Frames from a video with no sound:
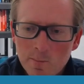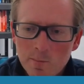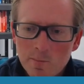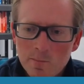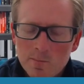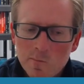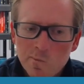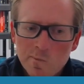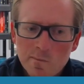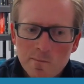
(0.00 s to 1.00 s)

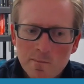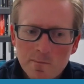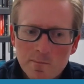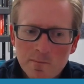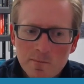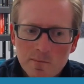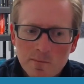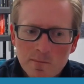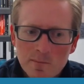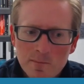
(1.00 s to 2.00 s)

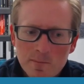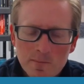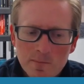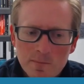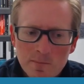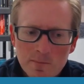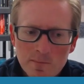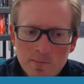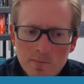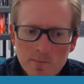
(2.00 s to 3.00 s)

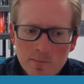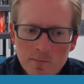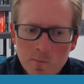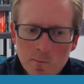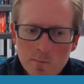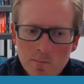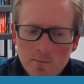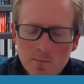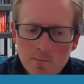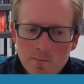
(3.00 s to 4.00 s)

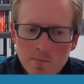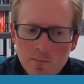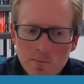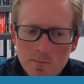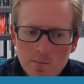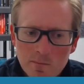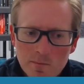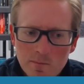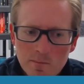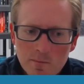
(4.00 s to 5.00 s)

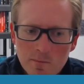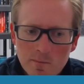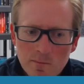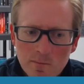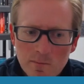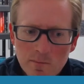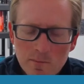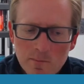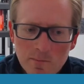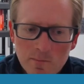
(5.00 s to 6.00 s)

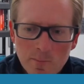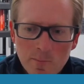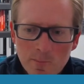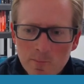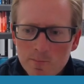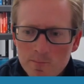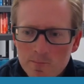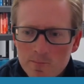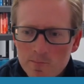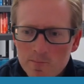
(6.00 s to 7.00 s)

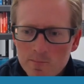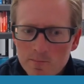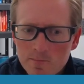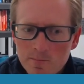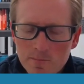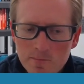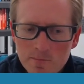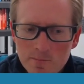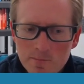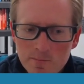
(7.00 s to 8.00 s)
The person shown says nothing.